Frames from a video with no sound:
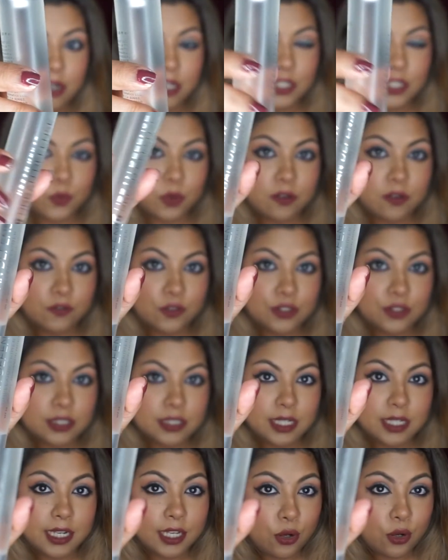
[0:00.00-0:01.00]
It's one of those
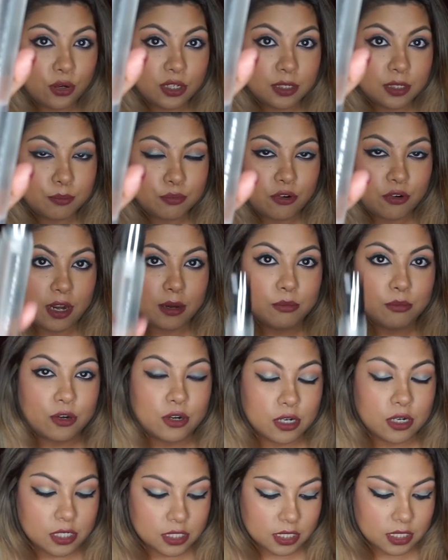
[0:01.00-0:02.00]
silicone
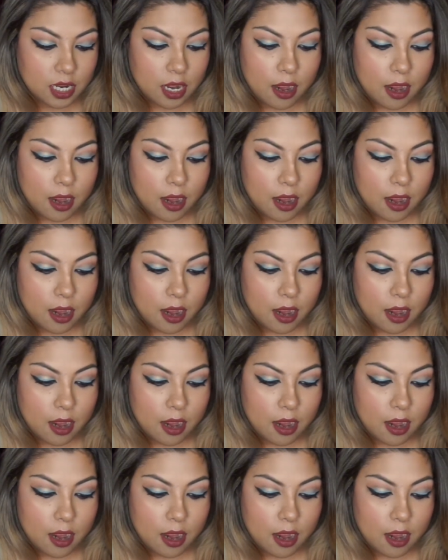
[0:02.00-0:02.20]
primers,